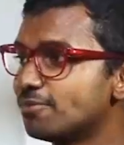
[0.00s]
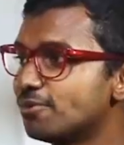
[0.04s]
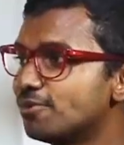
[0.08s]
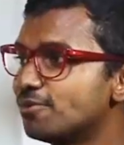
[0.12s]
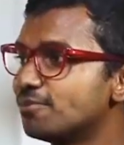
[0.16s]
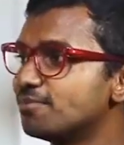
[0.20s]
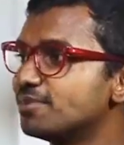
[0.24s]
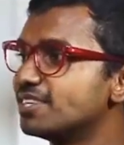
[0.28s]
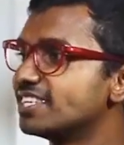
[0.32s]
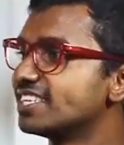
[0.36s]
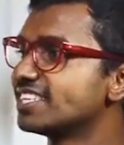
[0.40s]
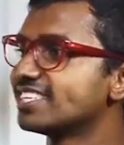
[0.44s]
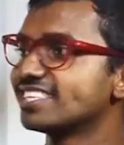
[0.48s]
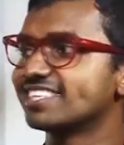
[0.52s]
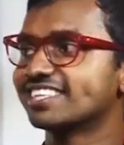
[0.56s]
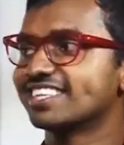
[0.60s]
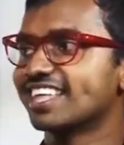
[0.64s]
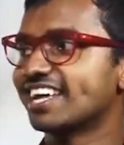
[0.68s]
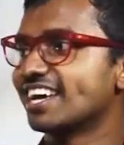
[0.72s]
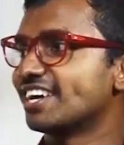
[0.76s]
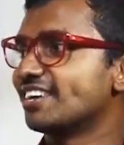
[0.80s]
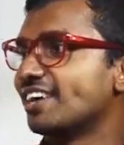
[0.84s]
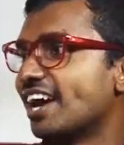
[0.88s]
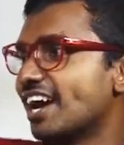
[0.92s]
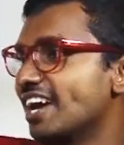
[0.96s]
moment,
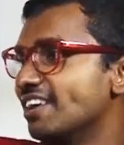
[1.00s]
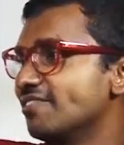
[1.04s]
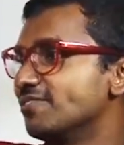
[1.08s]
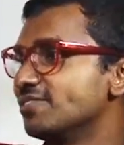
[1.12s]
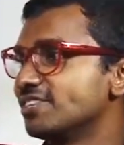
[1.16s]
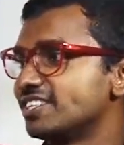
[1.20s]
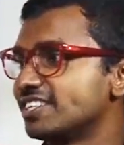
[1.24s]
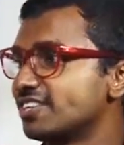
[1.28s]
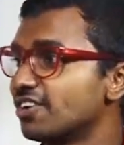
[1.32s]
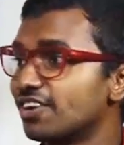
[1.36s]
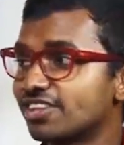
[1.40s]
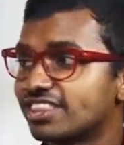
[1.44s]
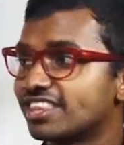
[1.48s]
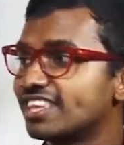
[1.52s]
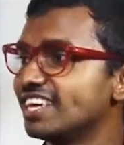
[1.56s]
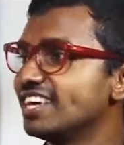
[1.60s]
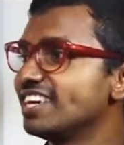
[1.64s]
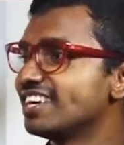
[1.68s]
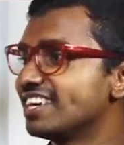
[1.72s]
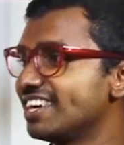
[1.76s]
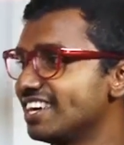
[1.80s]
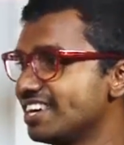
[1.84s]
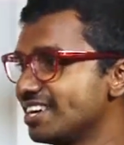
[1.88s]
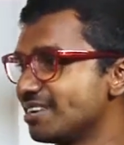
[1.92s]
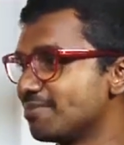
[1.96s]
I was not
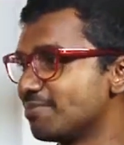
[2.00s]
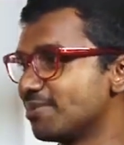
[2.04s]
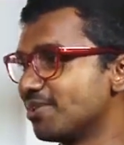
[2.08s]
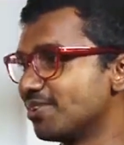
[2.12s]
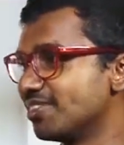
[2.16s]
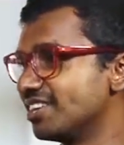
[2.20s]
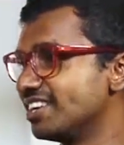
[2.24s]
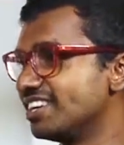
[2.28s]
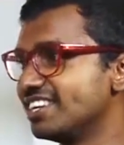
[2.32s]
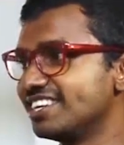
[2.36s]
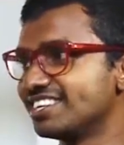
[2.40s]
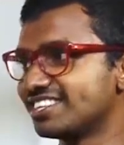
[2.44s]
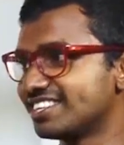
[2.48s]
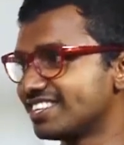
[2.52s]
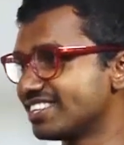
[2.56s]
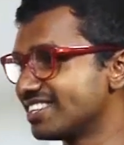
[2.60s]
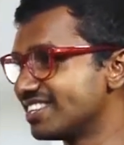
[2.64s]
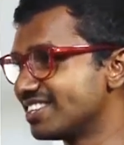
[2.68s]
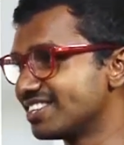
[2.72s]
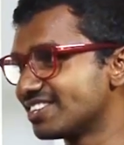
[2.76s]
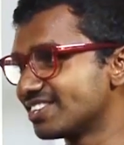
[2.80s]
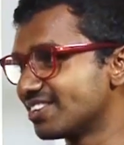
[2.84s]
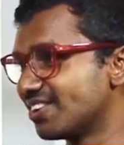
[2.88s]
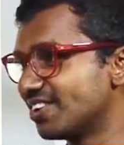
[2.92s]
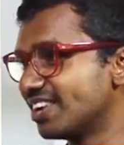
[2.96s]
thinking about the
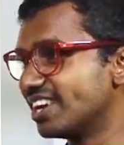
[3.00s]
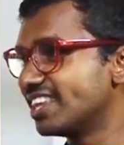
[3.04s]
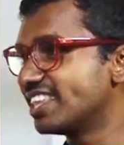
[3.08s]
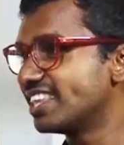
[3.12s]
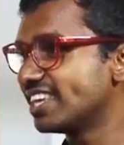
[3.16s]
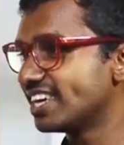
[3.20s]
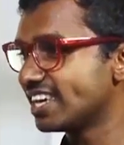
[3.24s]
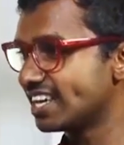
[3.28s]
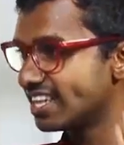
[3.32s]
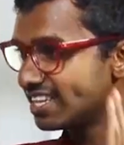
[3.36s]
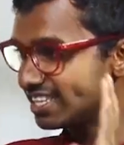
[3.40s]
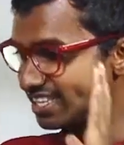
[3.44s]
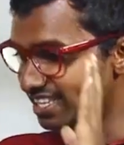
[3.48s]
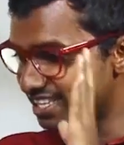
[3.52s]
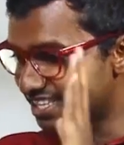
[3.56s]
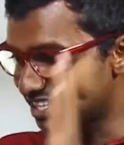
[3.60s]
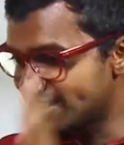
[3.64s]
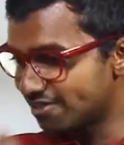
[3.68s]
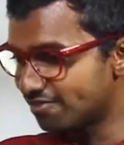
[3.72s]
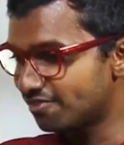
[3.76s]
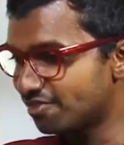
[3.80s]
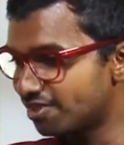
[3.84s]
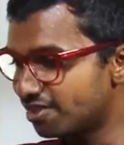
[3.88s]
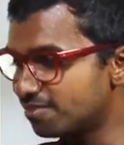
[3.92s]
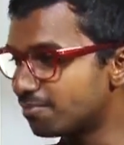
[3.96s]
distance or anything else
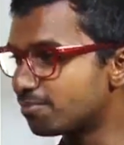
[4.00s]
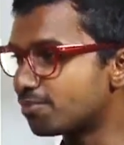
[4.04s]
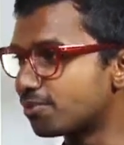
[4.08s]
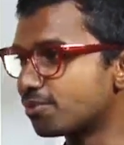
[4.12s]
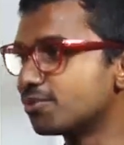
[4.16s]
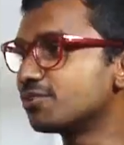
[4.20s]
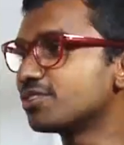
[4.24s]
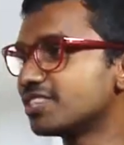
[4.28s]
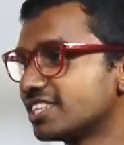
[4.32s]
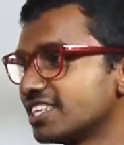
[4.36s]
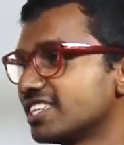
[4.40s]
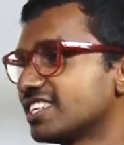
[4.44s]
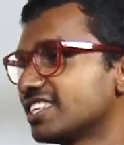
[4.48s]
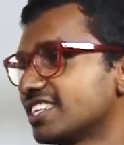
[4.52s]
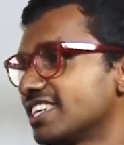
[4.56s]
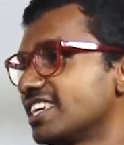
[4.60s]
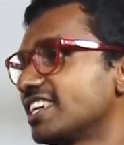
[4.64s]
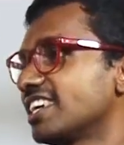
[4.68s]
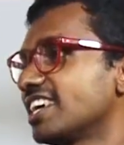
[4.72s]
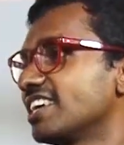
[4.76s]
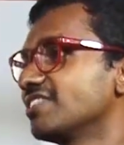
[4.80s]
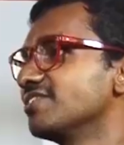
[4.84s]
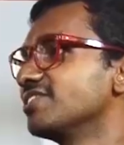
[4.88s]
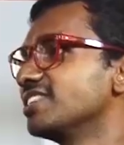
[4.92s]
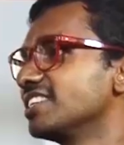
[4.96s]
except for the process
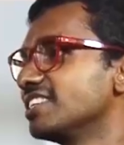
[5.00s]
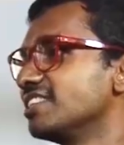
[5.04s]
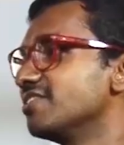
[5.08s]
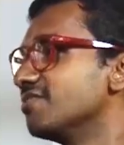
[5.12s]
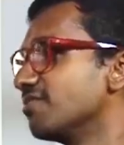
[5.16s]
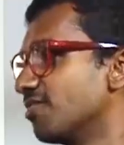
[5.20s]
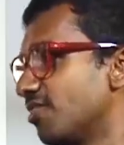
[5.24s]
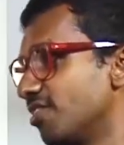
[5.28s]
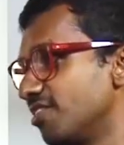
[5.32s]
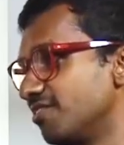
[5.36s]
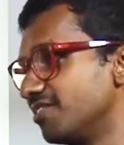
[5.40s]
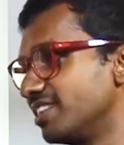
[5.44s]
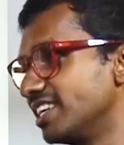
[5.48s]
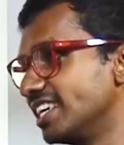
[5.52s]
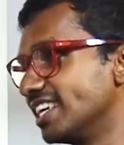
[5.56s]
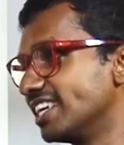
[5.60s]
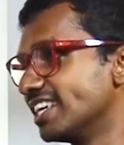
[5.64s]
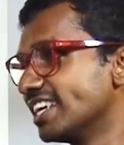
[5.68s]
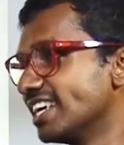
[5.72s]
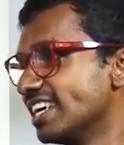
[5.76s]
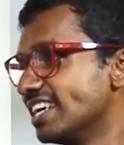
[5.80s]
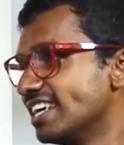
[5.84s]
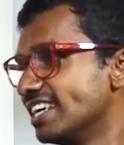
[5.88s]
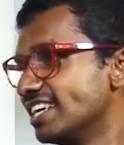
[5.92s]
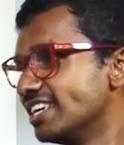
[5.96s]
that I was involved in.
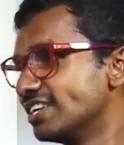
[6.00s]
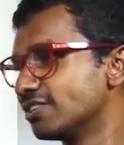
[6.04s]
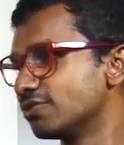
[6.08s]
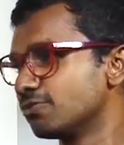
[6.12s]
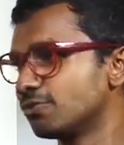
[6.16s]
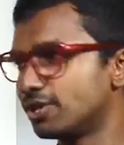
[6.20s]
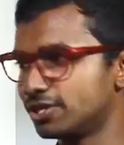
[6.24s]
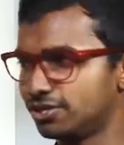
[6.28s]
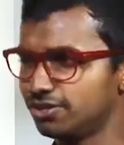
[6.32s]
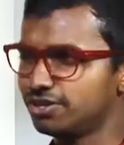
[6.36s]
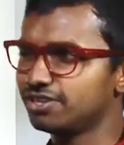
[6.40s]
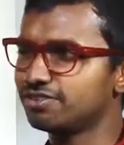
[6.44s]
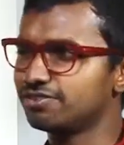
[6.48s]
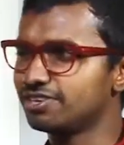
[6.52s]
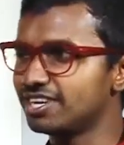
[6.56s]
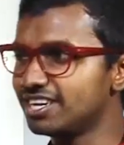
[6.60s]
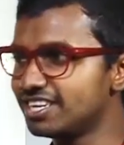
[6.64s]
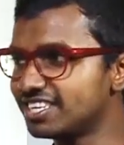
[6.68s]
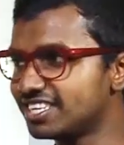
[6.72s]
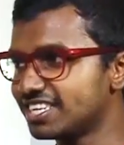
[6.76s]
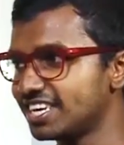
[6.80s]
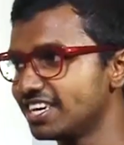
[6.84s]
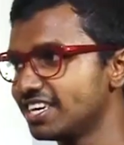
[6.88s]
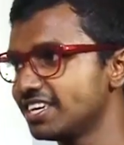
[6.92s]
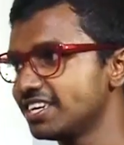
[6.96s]
So what you're
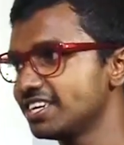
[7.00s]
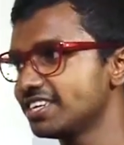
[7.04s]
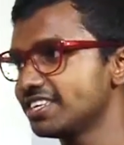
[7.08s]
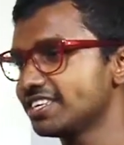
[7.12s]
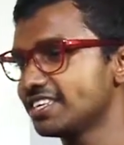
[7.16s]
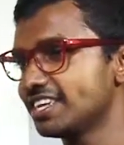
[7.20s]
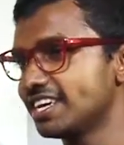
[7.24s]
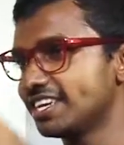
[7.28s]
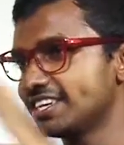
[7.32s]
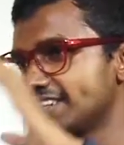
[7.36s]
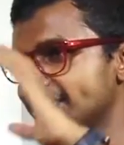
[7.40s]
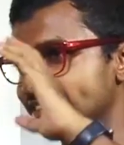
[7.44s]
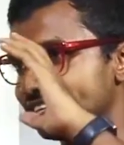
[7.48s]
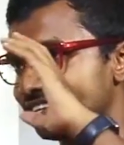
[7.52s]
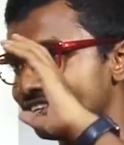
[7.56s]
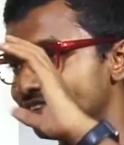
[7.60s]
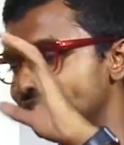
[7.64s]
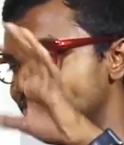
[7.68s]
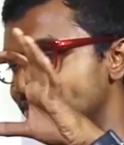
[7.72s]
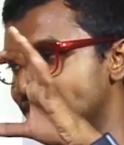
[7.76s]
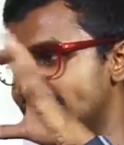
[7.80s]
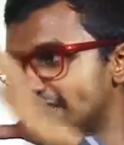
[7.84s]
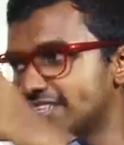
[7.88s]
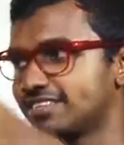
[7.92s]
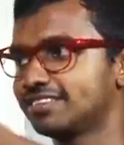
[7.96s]
really saying is that,
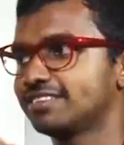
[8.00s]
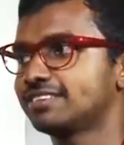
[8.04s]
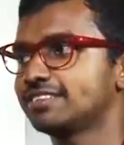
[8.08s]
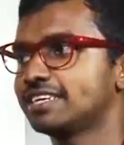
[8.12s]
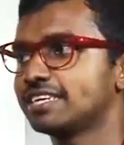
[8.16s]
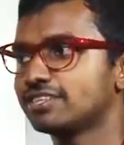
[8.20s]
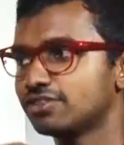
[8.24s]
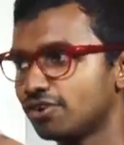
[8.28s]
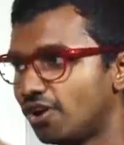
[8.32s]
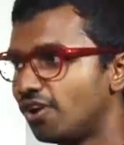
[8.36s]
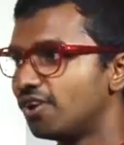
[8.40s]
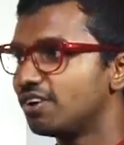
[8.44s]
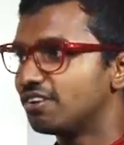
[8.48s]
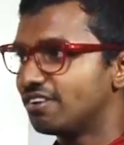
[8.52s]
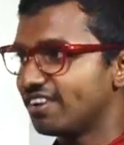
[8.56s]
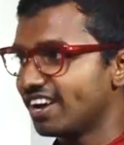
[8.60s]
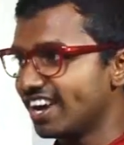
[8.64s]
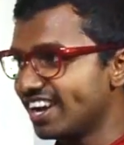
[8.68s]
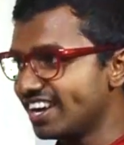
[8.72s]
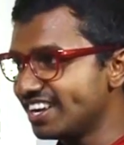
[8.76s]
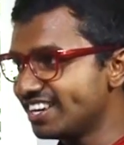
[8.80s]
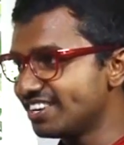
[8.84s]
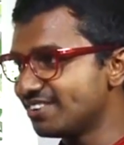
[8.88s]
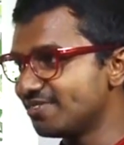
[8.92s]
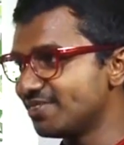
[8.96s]
that's all
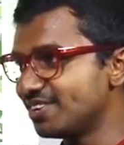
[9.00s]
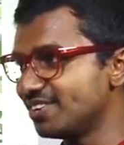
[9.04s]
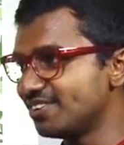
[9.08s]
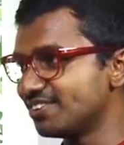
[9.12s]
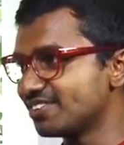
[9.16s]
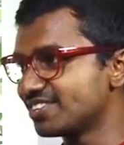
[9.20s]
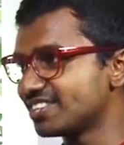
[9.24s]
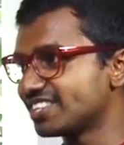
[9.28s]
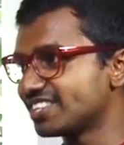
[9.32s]
right when you're